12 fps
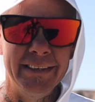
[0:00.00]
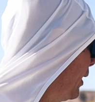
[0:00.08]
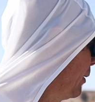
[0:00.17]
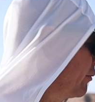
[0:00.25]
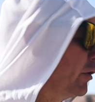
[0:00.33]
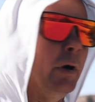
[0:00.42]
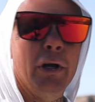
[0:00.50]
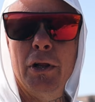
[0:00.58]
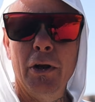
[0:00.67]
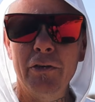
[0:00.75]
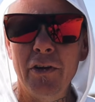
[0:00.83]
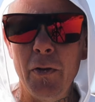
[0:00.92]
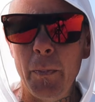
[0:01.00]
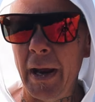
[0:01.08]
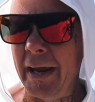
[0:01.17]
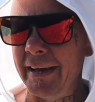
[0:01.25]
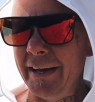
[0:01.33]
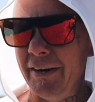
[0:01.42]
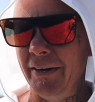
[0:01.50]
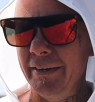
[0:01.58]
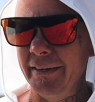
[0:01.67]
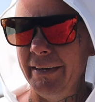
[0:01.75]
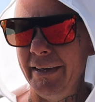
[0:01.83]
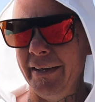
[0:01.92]
I was going close to the bank here,
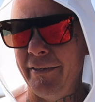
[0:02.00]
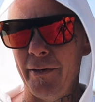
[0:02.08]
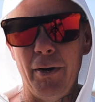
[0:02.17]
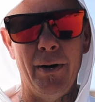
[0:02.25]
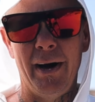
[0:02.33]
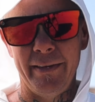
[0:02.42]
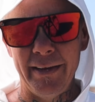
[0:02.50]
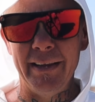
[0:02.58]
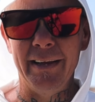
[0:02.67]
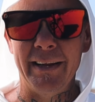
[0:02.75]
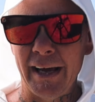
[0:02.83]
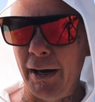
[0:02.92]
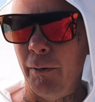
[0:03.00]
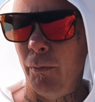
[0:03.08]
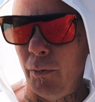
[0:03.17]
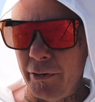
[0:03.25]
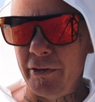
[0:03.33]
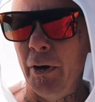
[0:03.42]
so I think that that was an